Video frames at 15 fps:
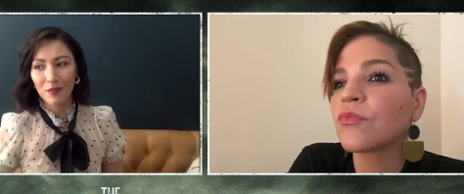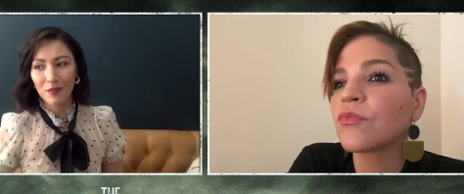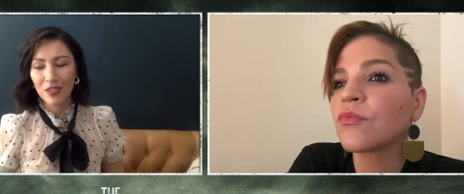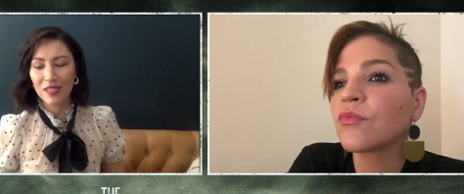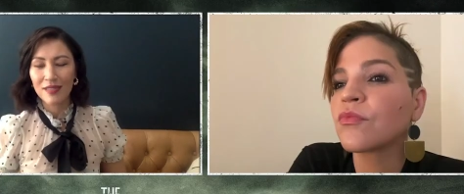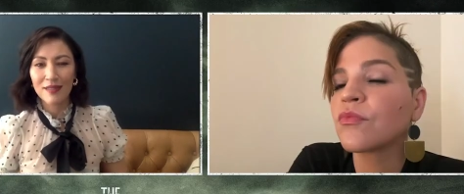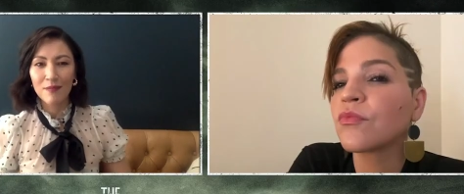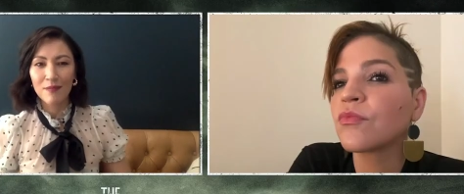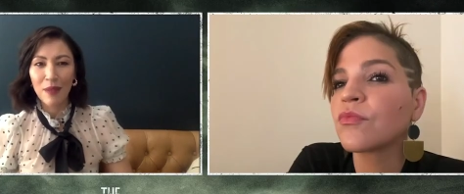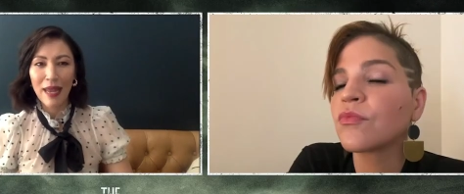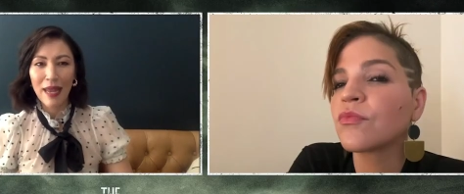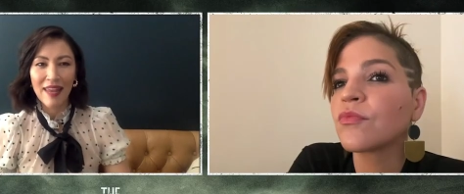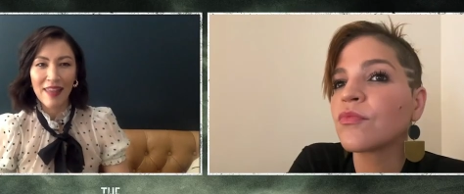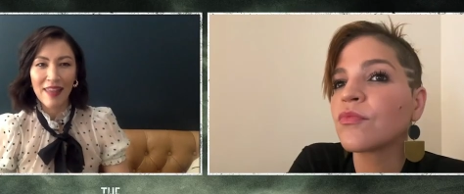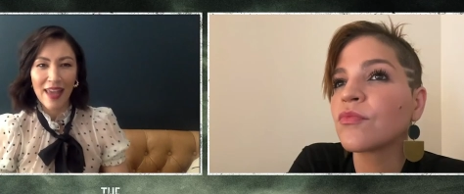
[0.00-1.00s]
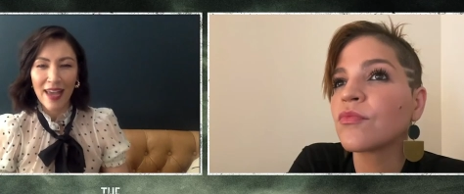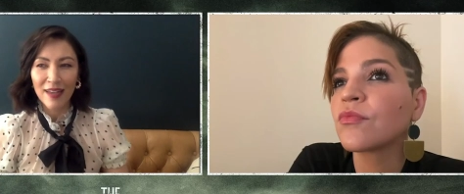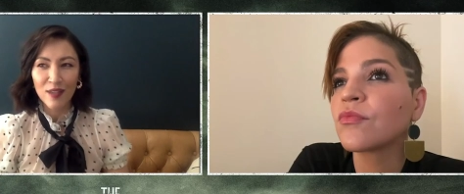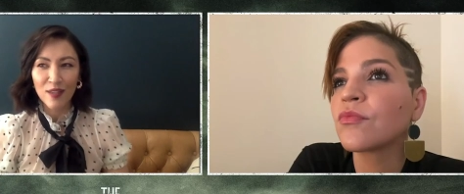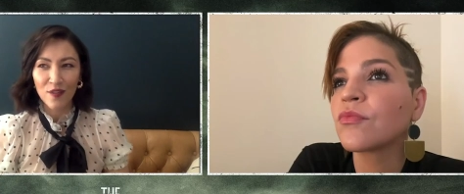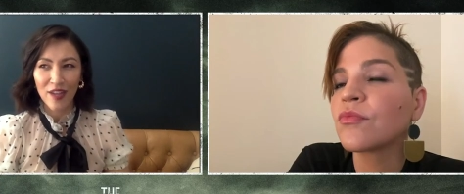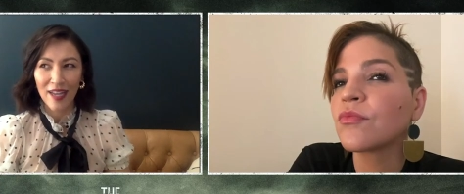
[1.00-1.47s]
Speaker 1: we're just playing the end
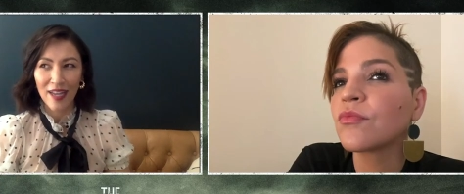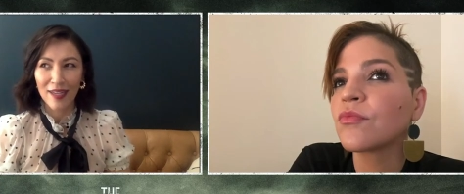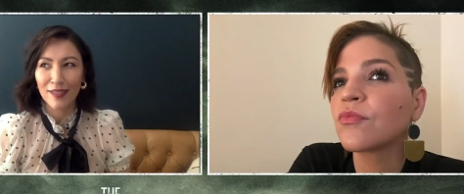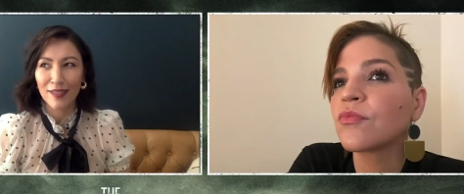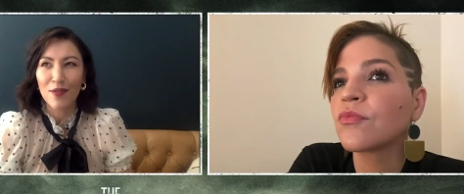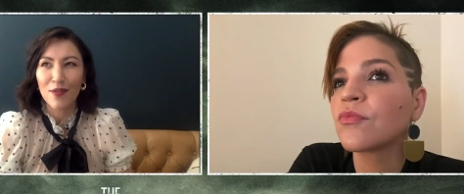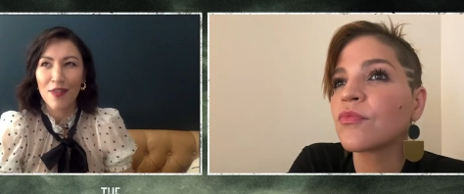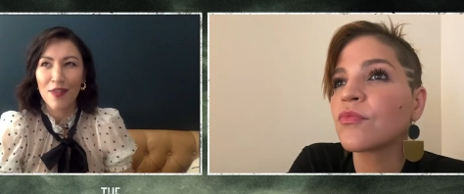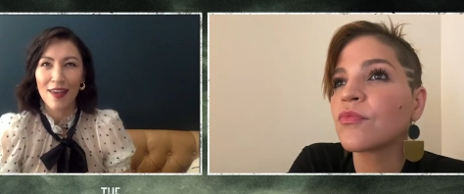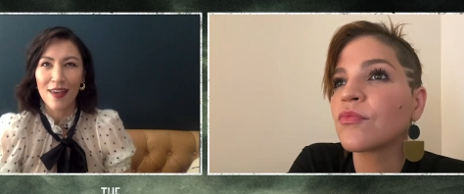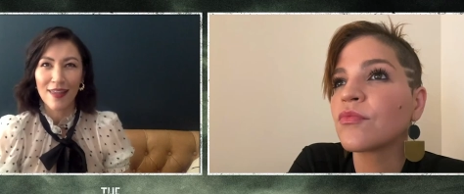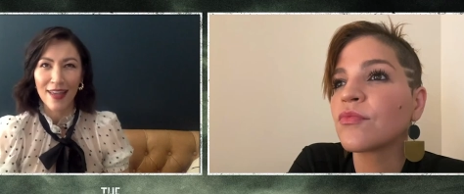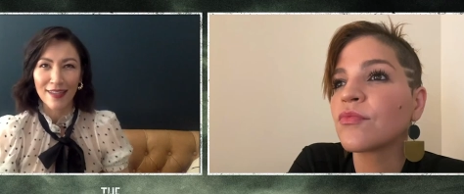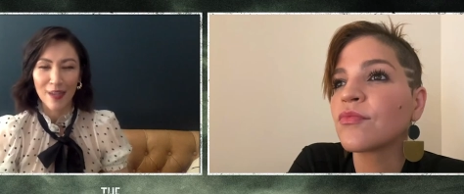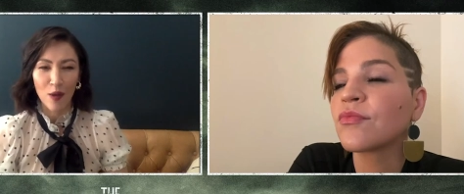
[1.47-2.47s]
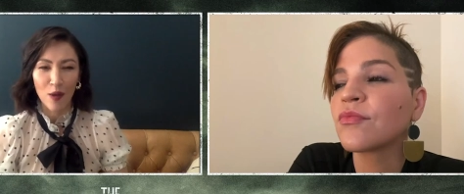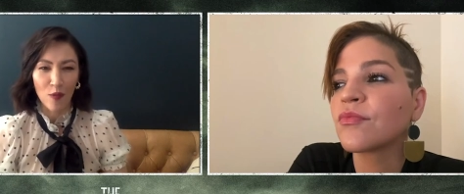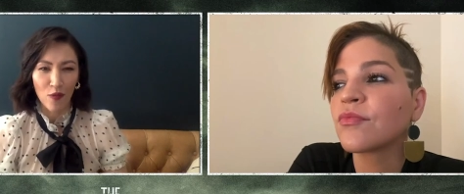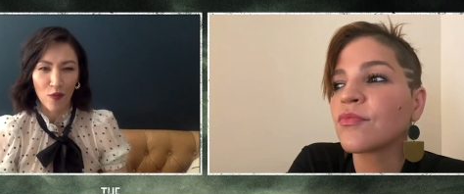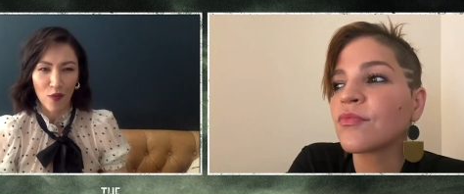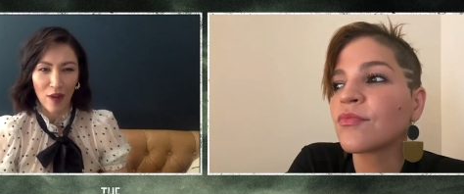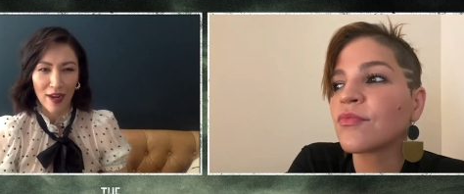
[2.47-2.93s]
of it, and I don't think that's helpful
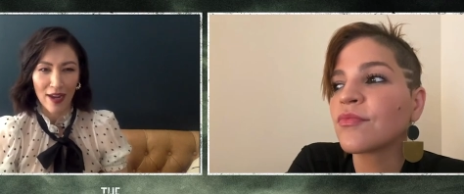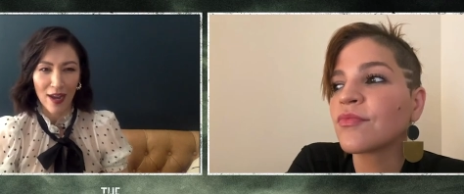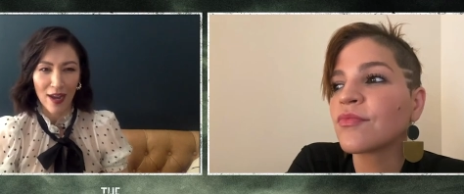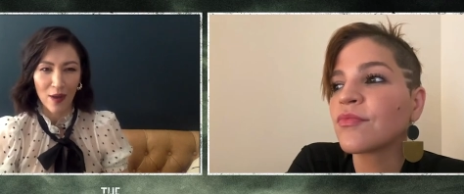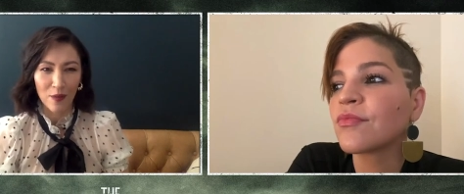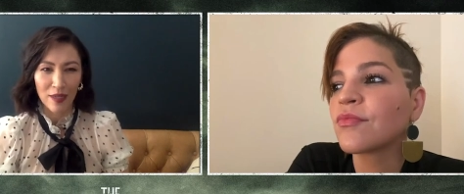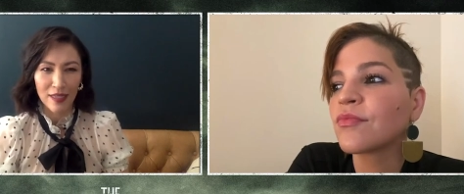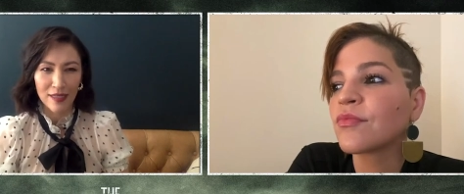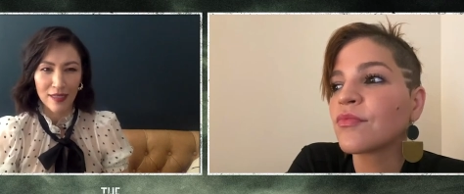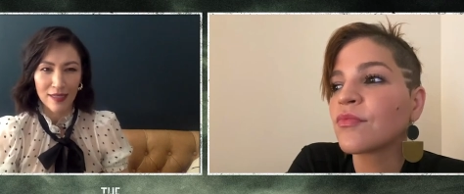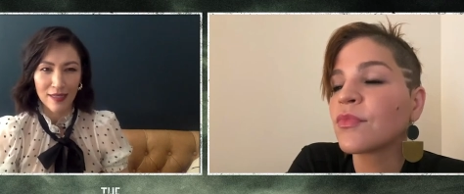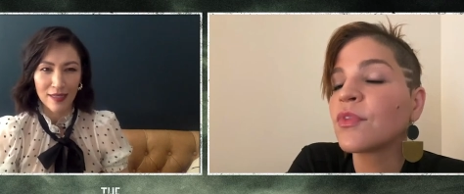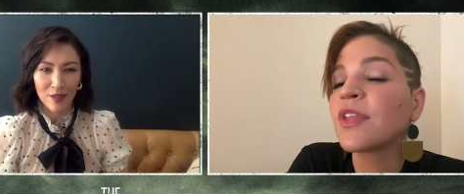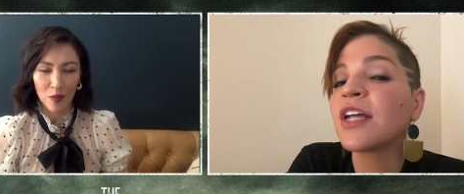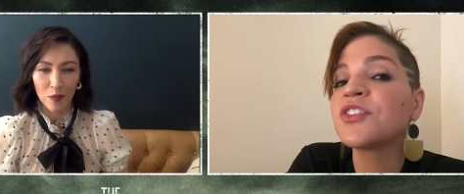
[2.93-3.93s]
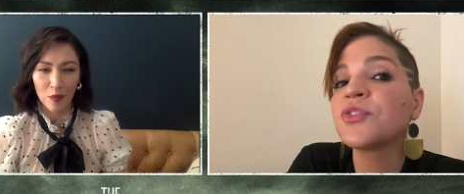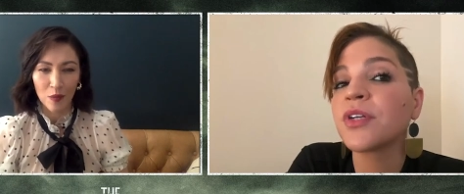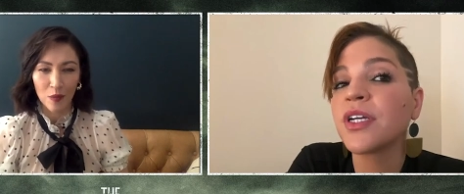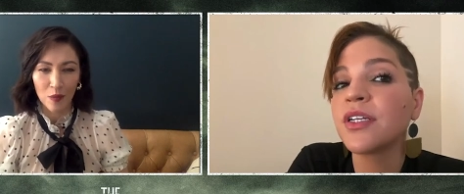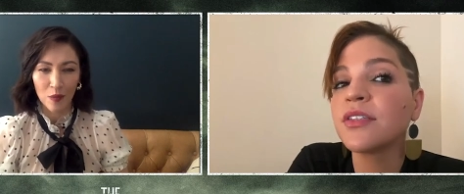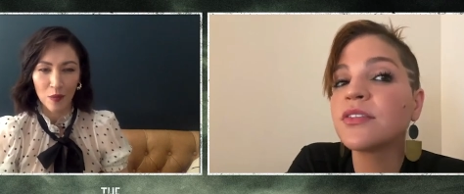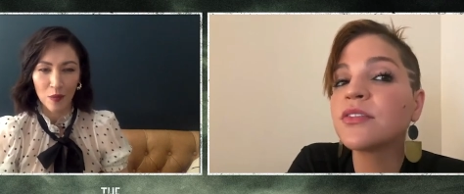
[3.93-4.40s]
right now. We need to still. That's
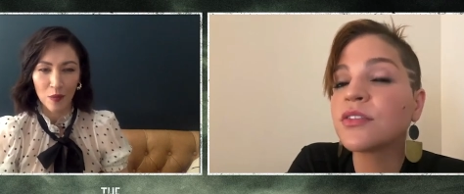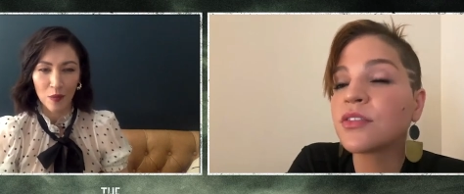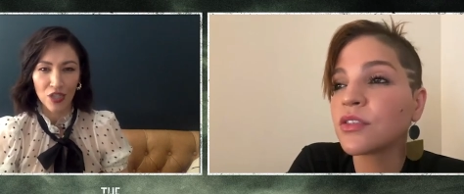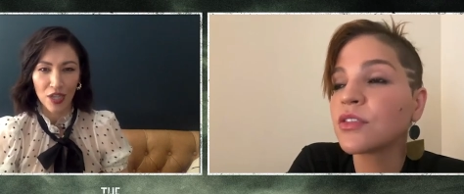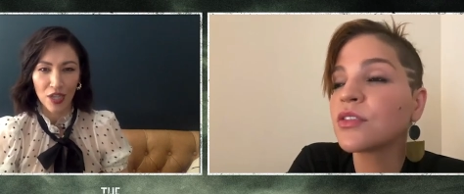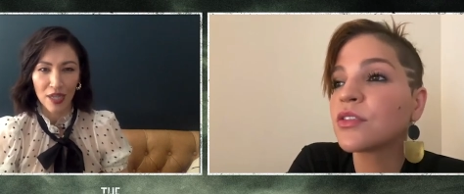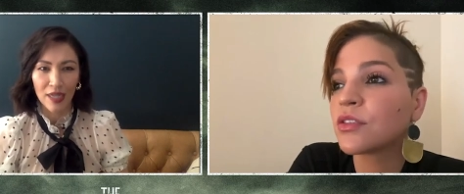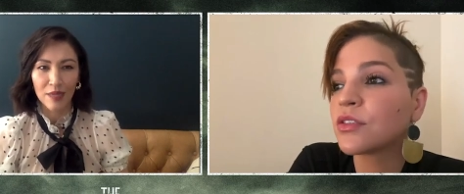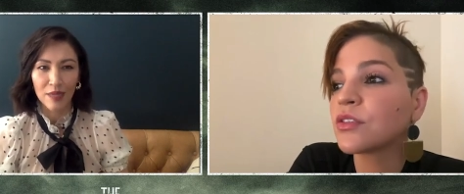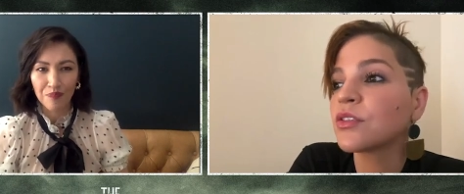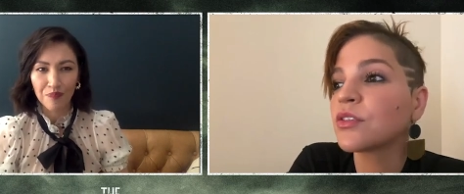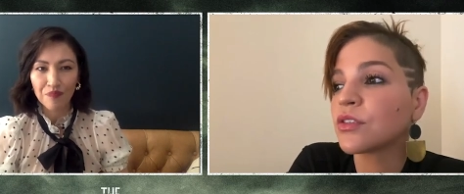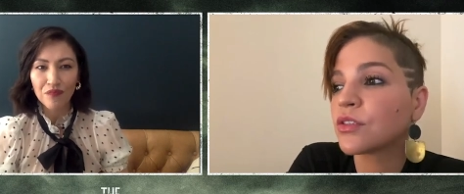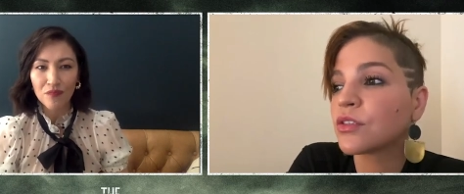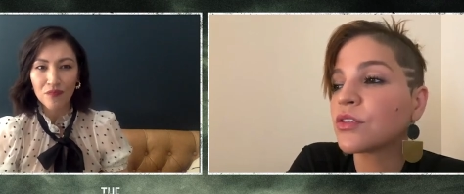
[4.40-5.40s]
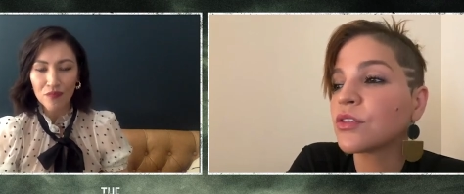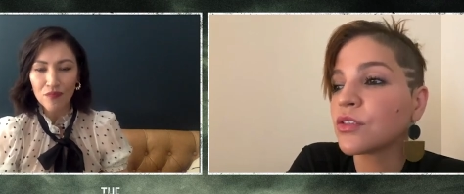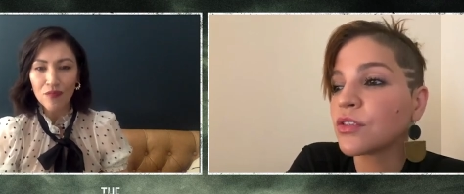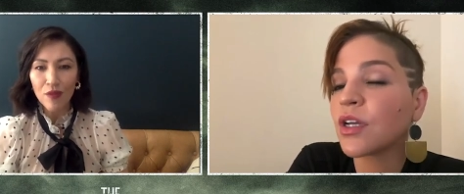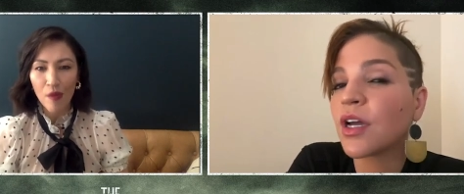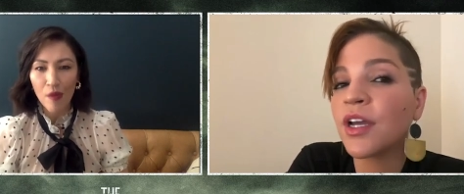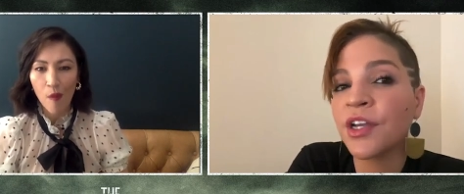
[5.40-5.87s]
right.
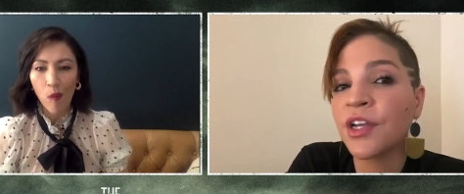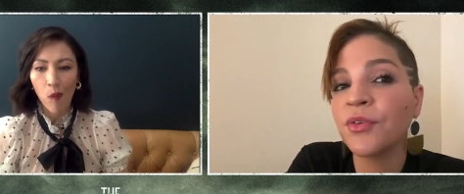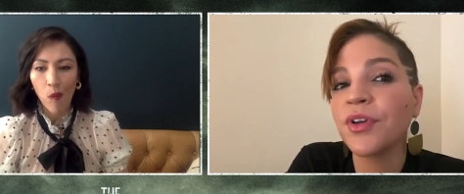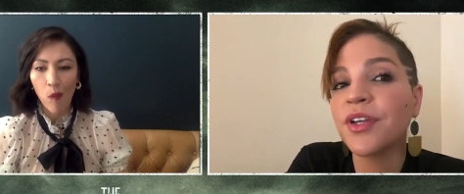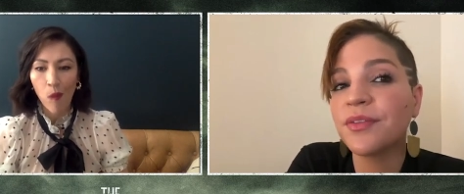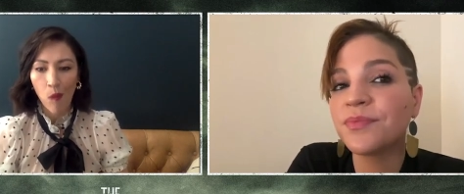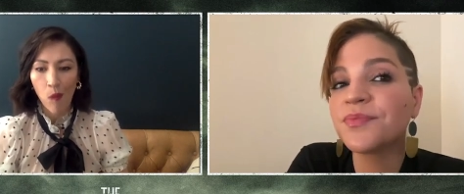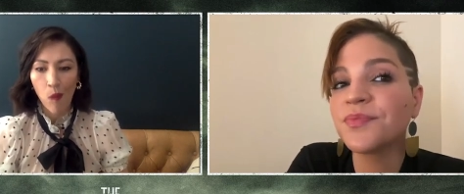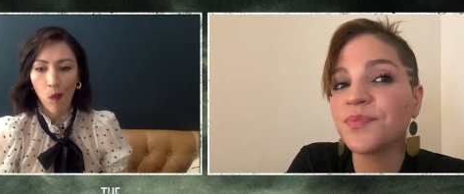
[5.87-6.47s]
Speaker 2: I agree.